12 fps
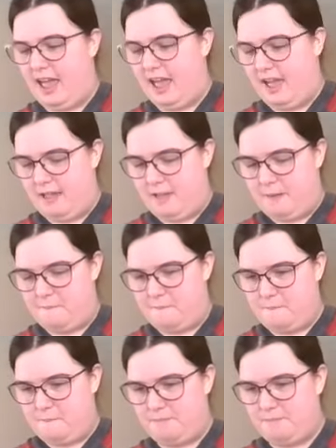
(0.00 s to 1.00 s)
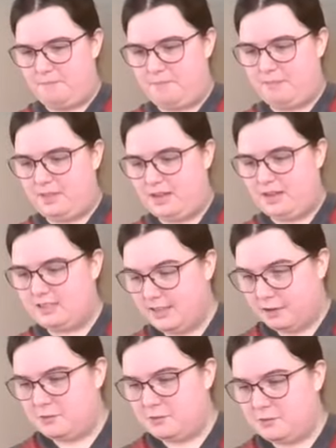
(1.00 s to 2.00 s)
it.
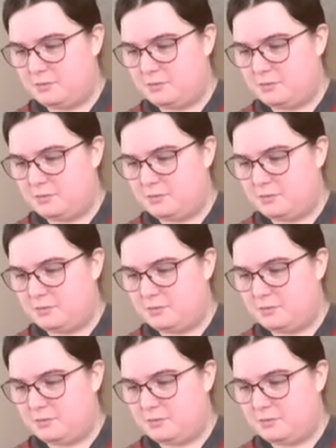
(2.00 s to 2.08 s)
So